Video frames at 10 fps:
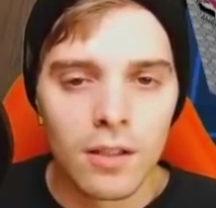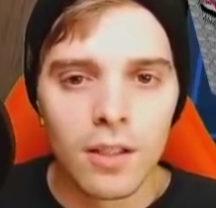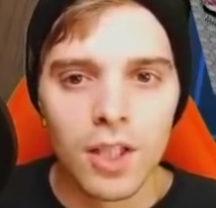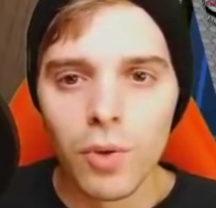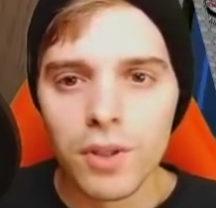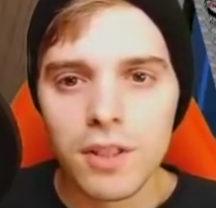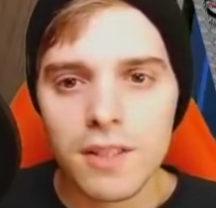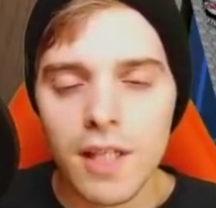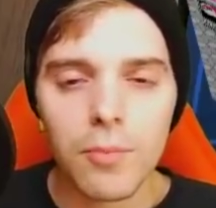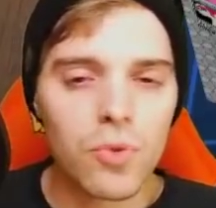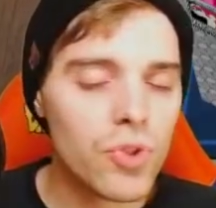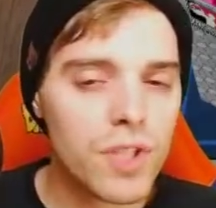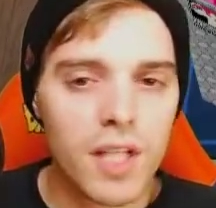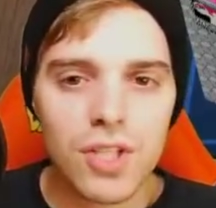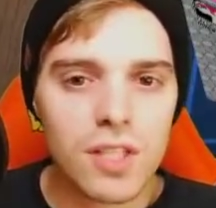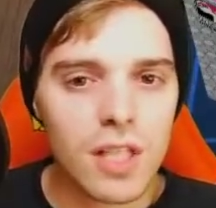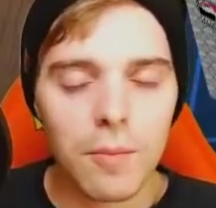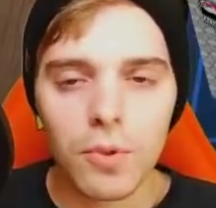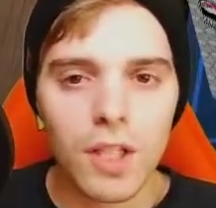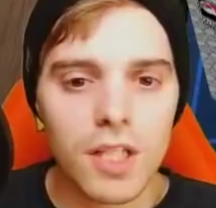He will need to set up two Zacians
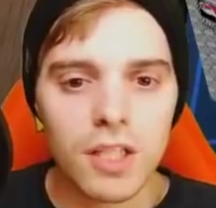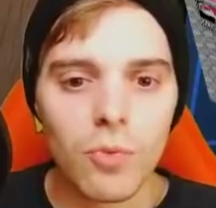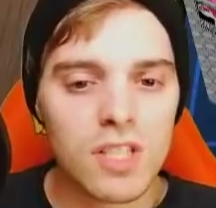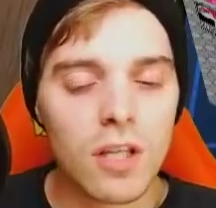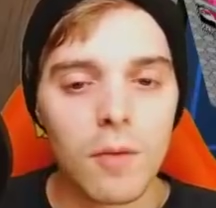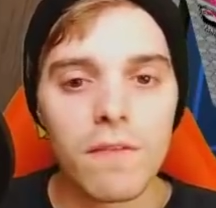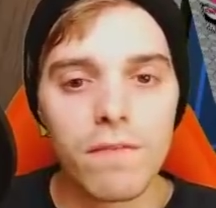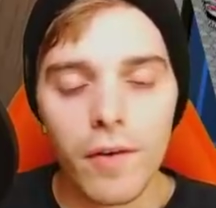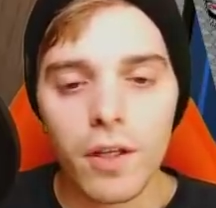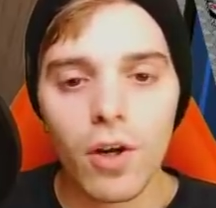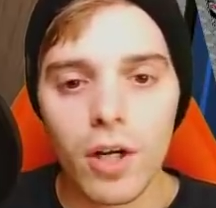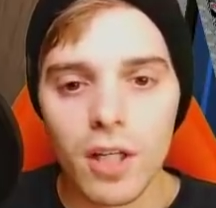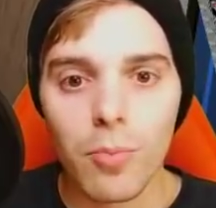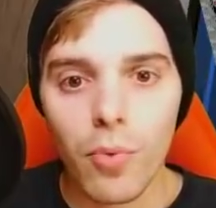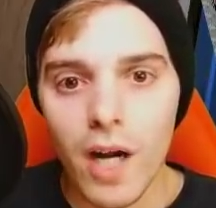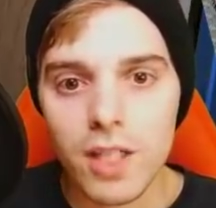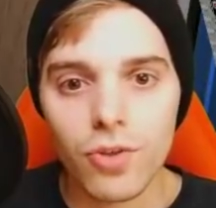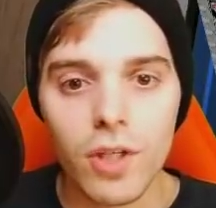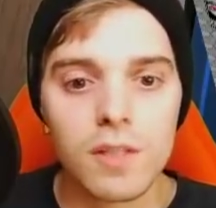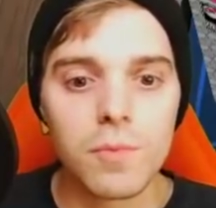simultaneously, which is gonna be very hard in the prize
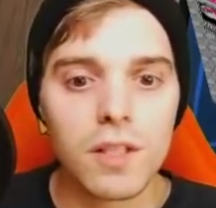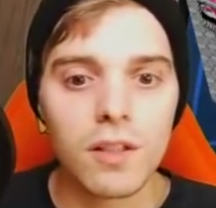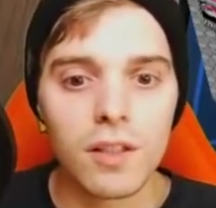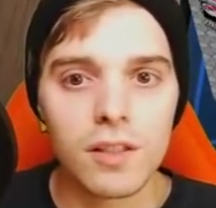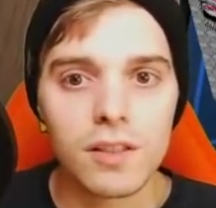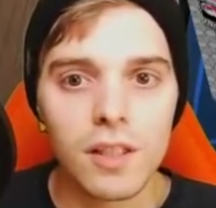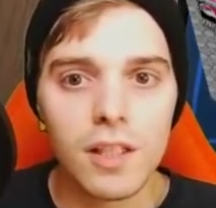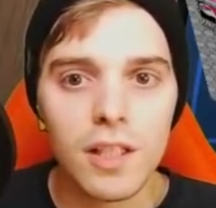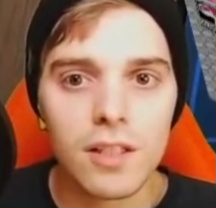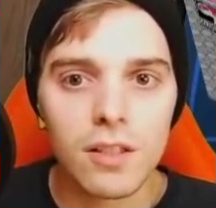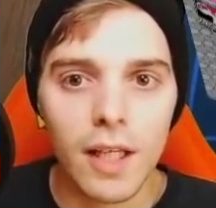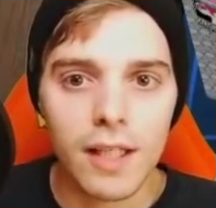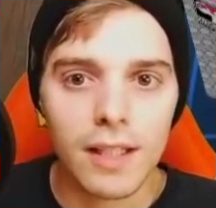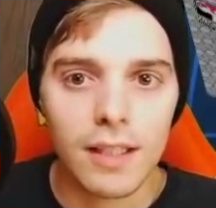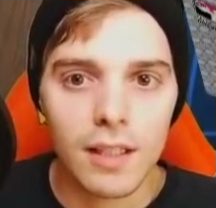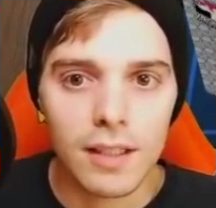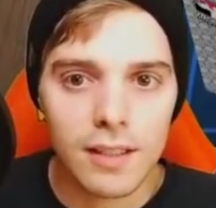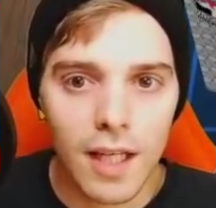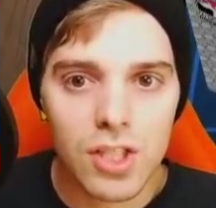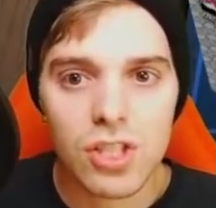race because he needs to like
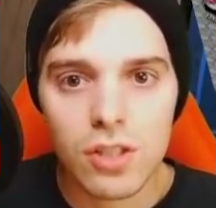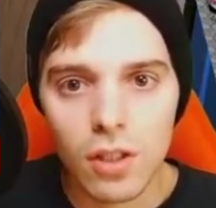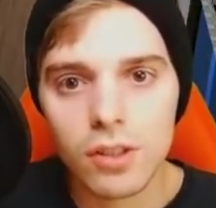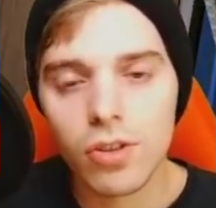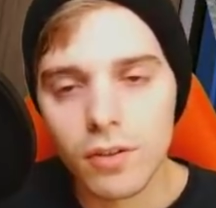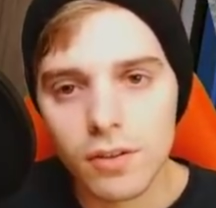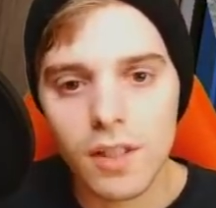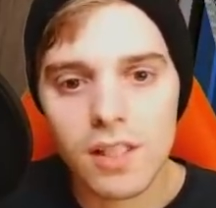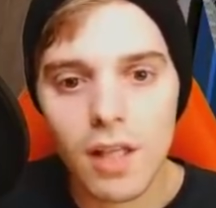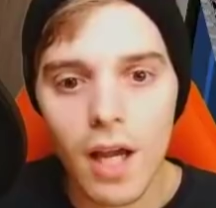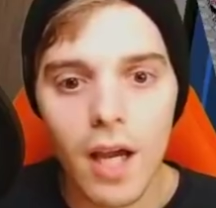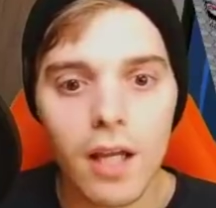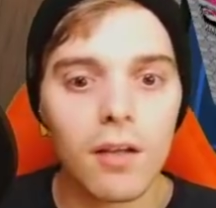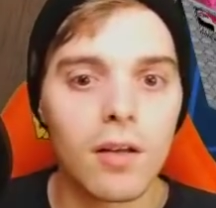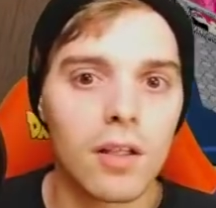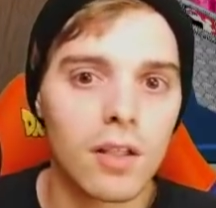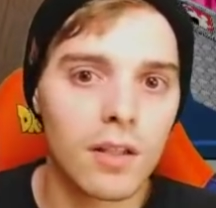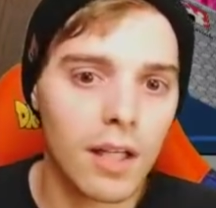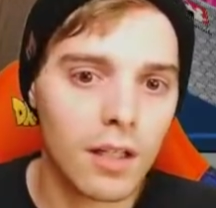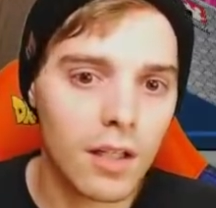attach Saucer onto this guy
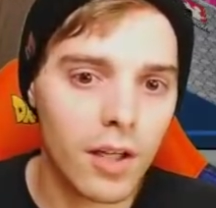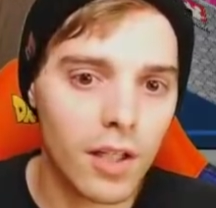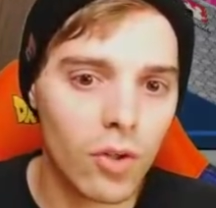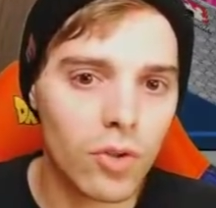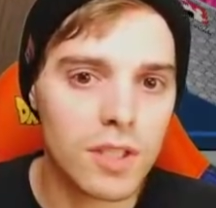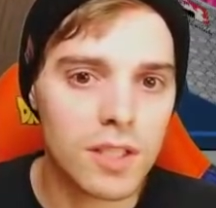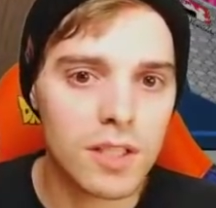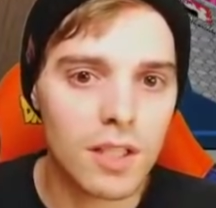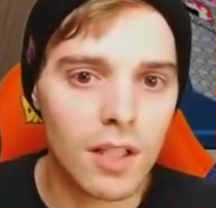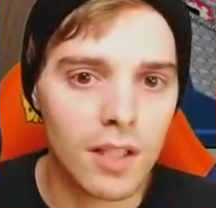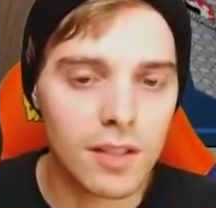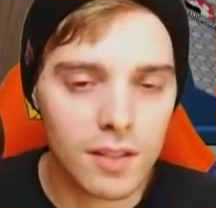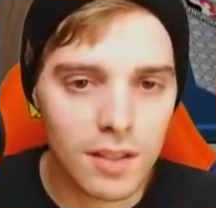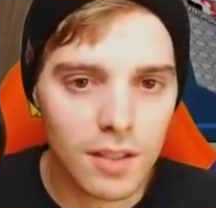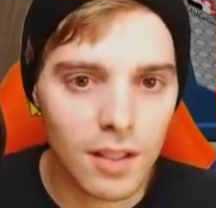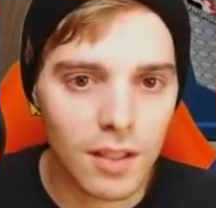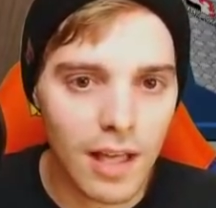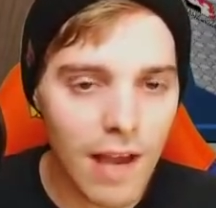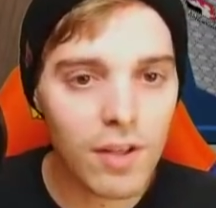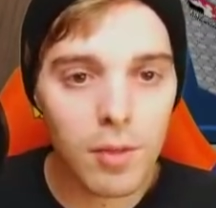and then KO these,
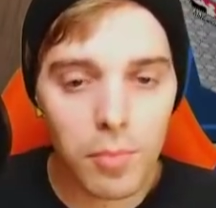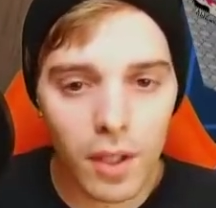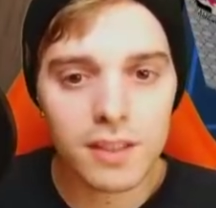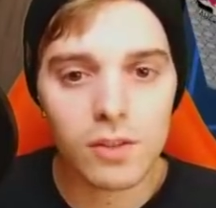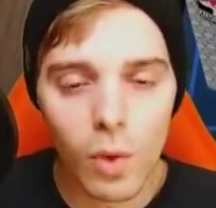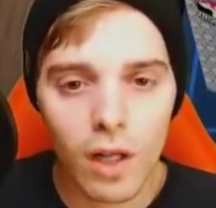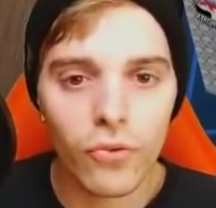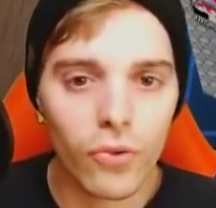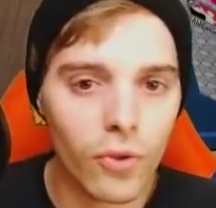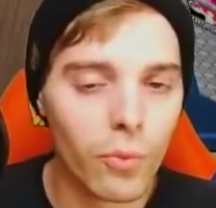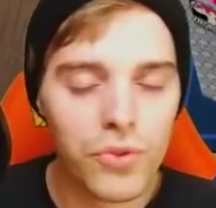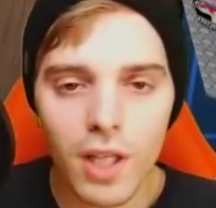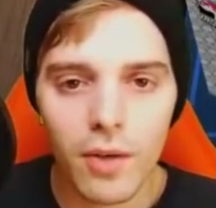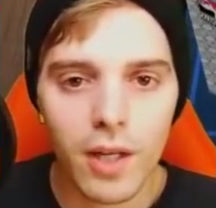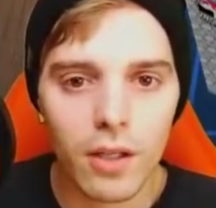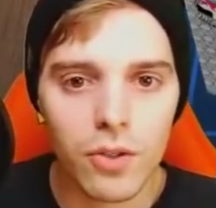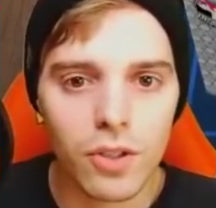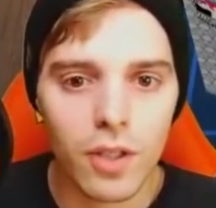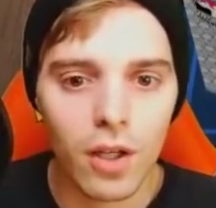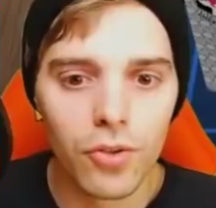having a boss as well. So we'll see how that
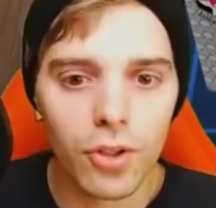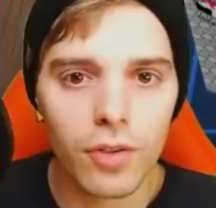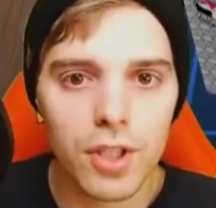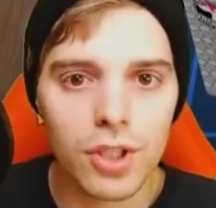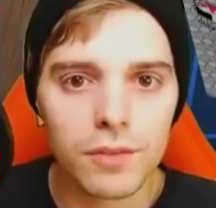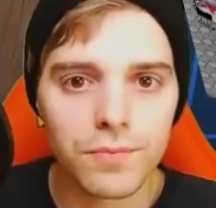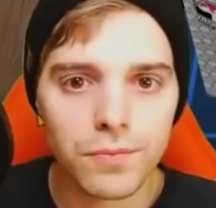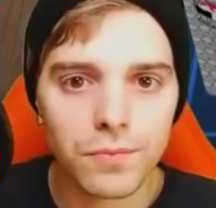goes. Okay, Alter Creation.